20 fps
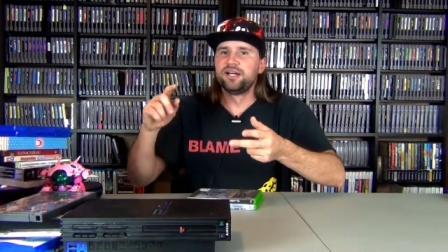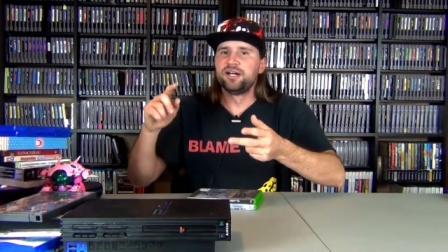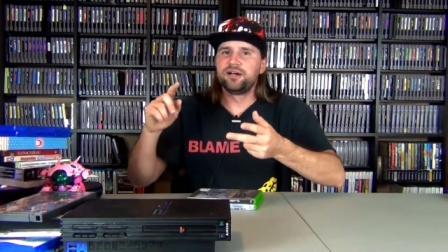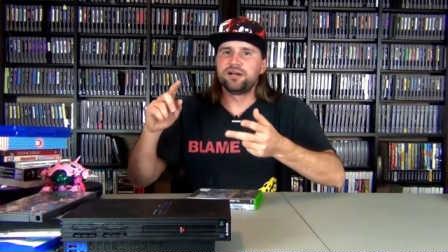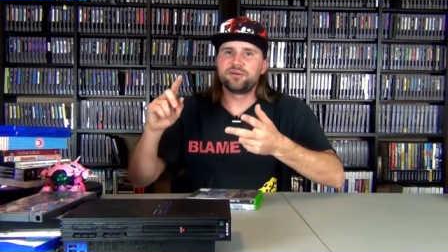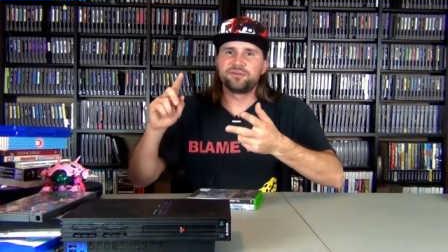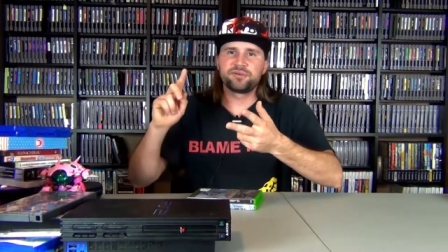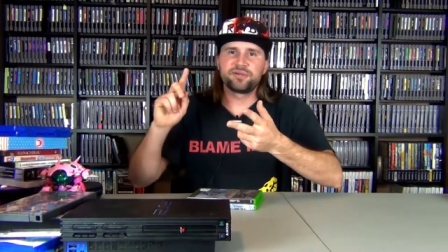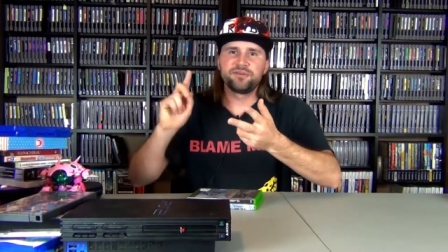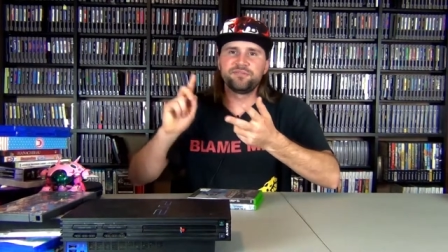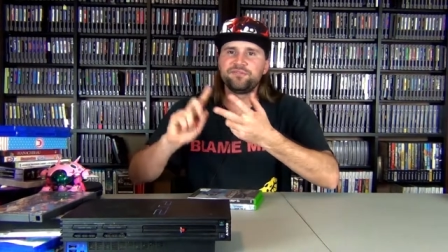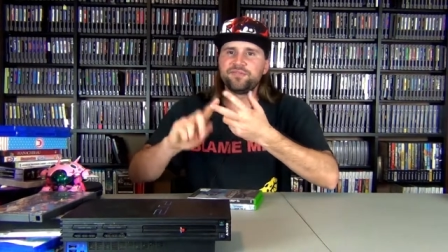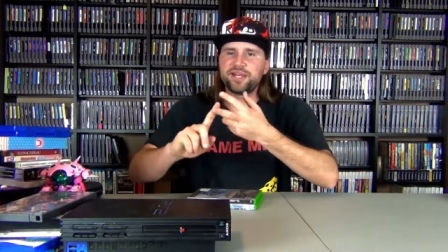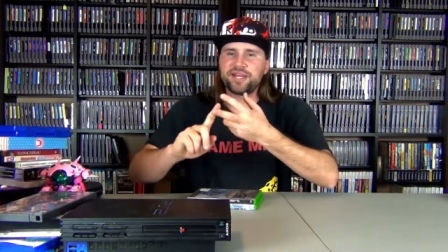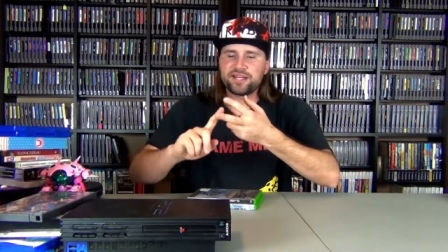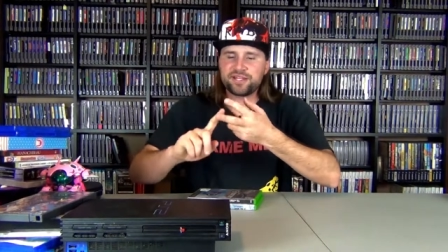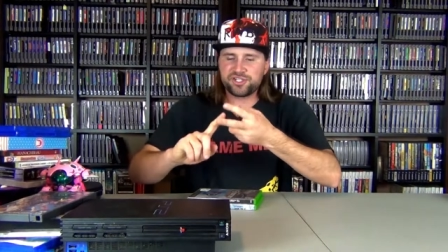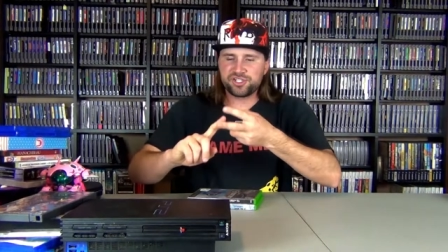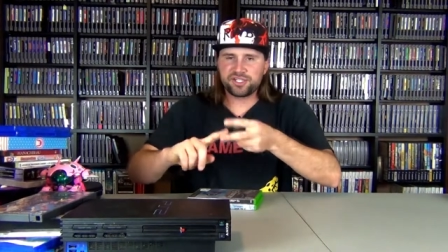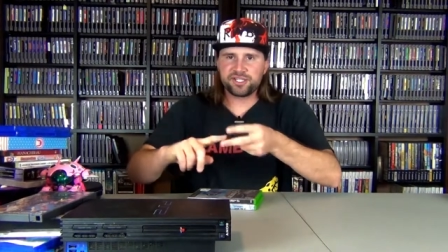
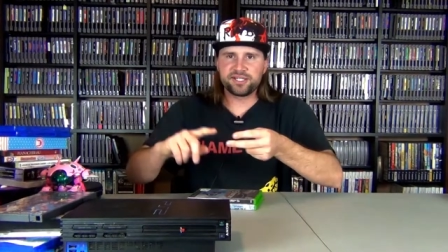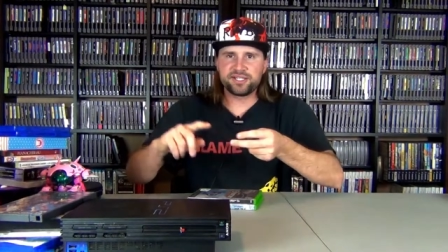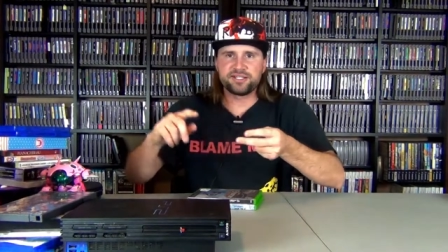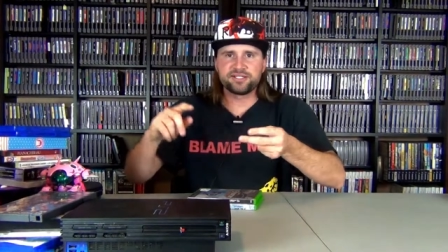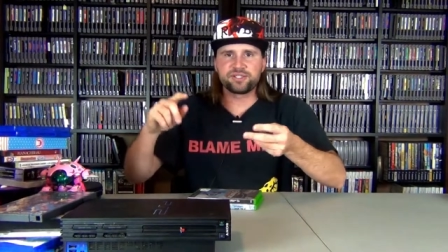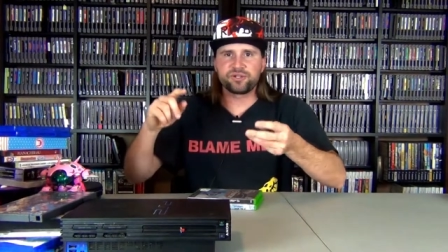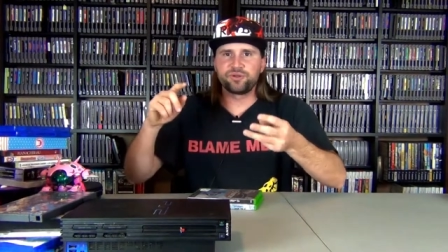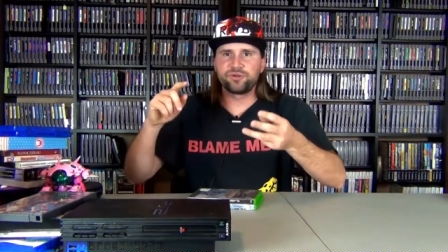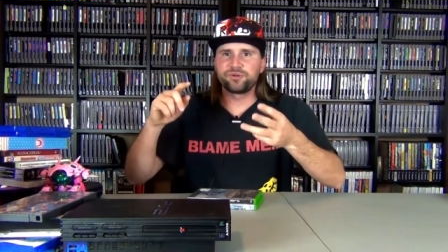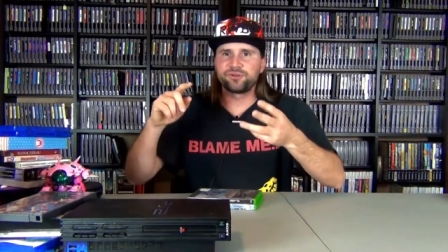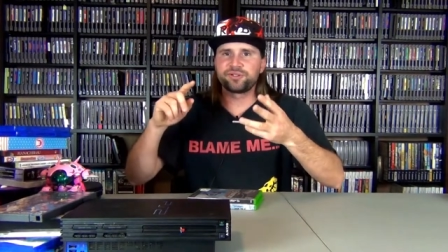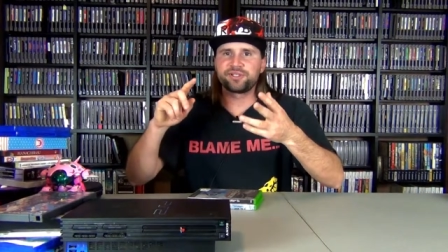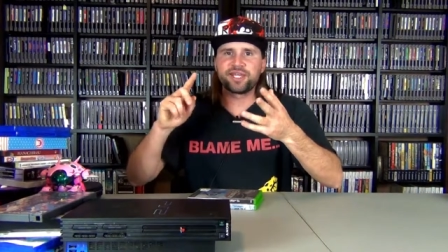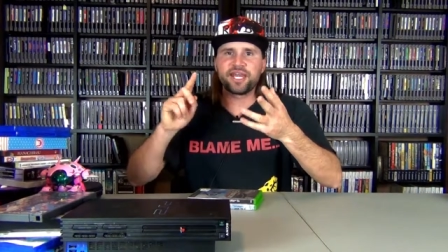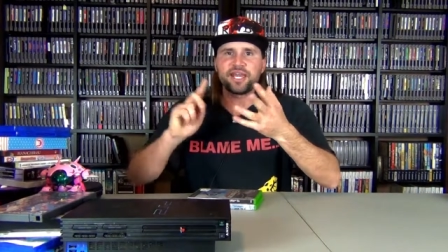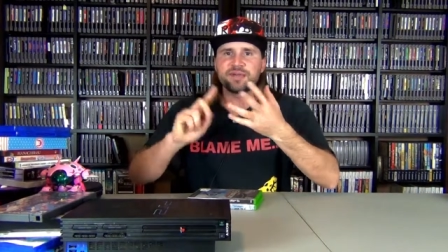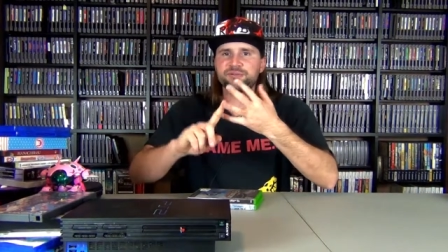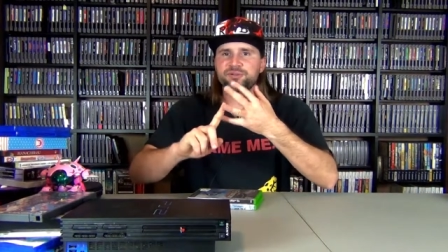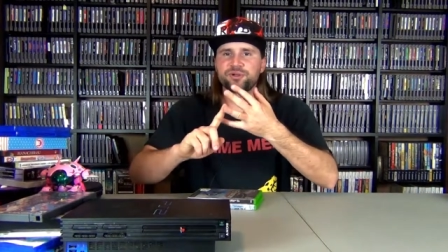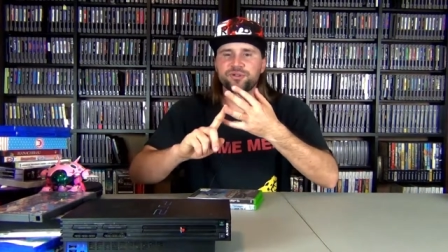conventions, or
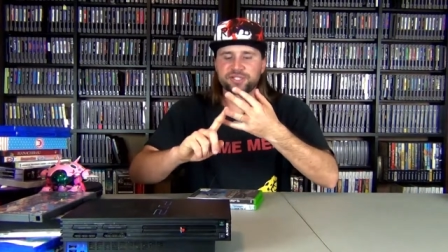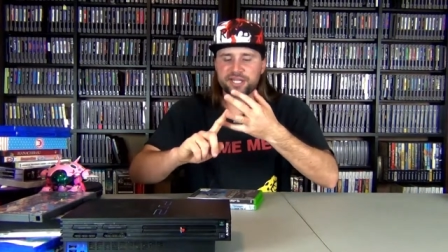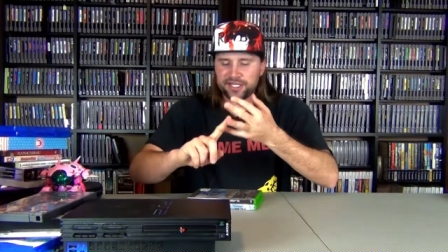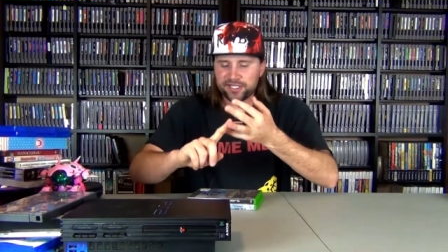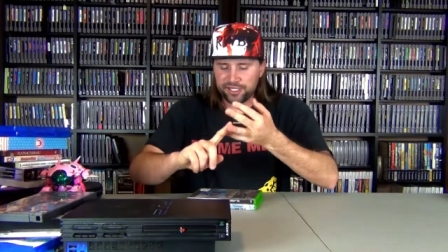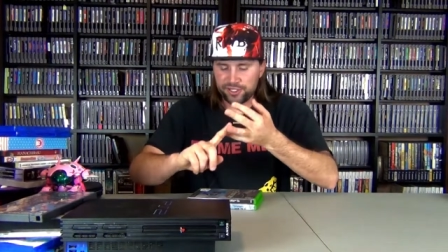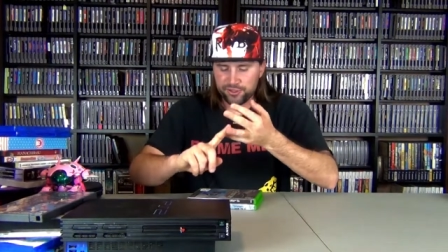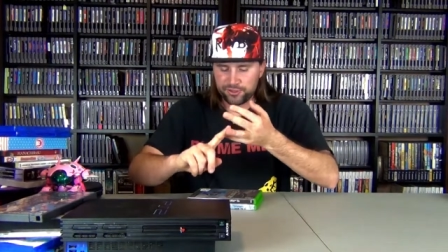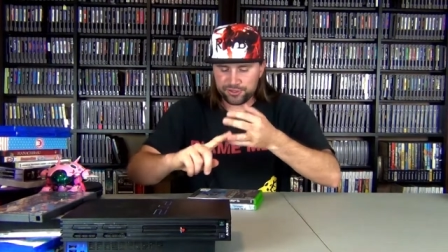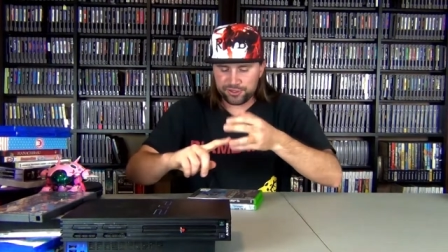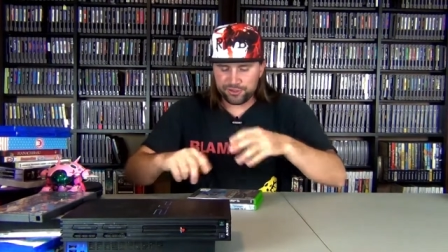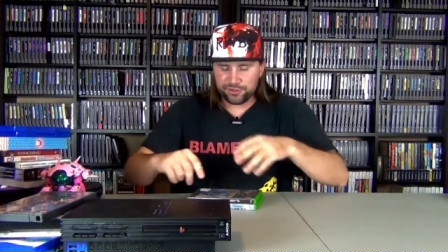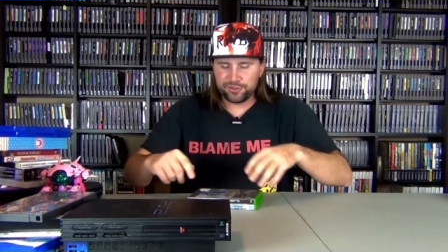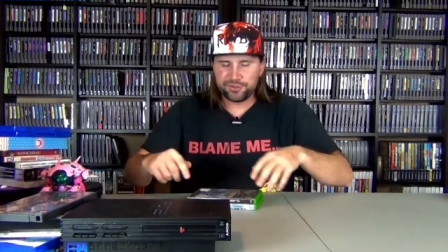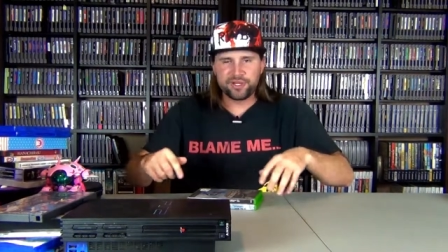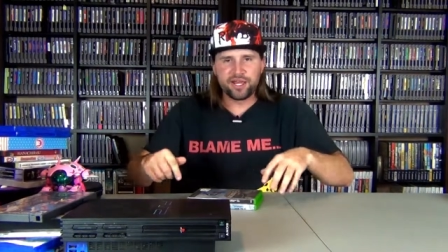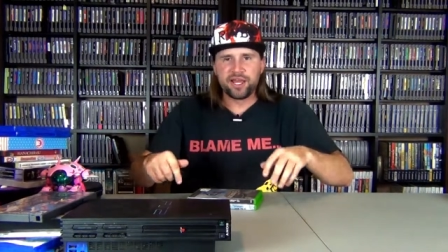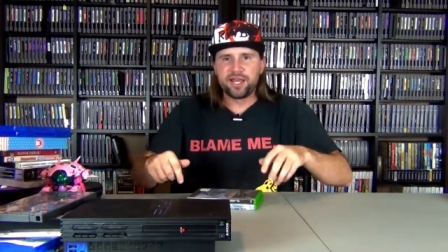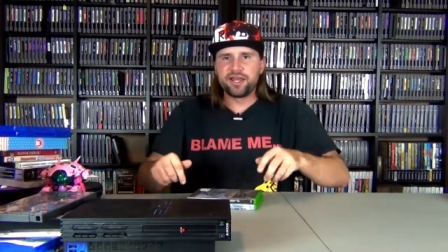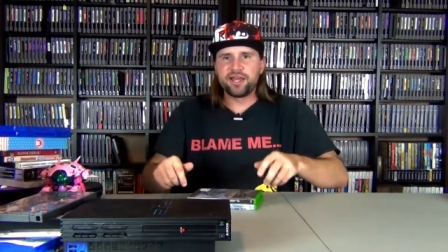game stores I go to.